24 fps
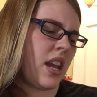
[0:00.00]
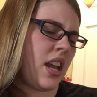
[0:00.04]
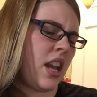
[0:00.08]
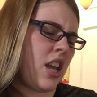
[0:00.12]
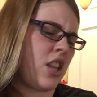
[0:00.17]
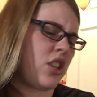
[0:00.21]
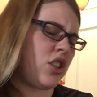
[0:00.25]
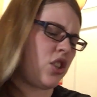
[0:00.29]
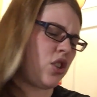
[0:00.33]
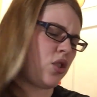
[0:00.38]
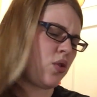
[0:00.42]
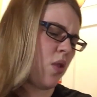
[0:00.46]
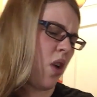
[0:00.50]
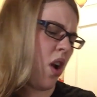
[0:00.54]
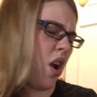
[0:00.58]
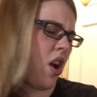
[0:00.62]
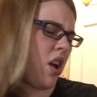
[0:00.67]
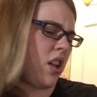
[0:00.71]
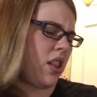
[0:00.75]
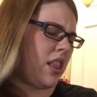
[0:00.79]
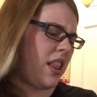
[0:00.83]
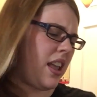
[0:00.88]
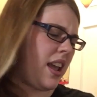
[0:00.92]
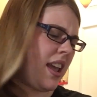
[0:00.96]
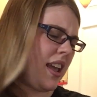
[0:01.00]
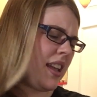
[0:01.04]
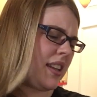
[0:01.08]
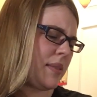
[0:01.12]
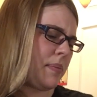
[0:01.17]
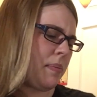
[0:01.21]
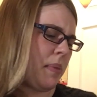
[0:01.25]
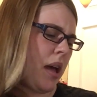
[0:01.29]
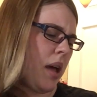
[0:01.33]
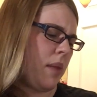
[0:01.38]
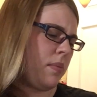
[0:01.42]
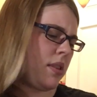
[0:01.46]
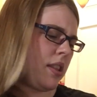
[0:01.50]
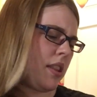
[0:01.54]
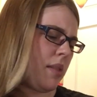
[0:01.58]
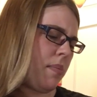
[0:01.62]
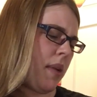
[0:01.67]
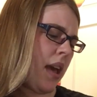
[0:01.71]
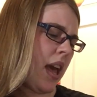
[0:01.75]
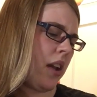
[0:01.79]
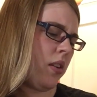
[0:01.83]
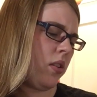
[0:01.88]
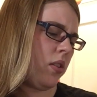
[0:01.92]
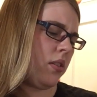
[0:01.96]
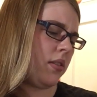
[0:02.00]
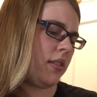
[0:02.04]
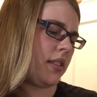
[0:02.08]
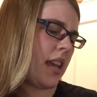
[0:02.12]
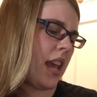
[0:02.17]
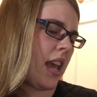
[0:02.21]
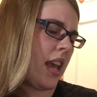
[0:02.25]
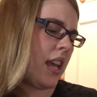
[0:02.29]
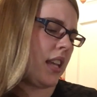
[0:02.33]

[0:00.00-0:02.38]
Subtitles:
His strong legs pumped the pedals,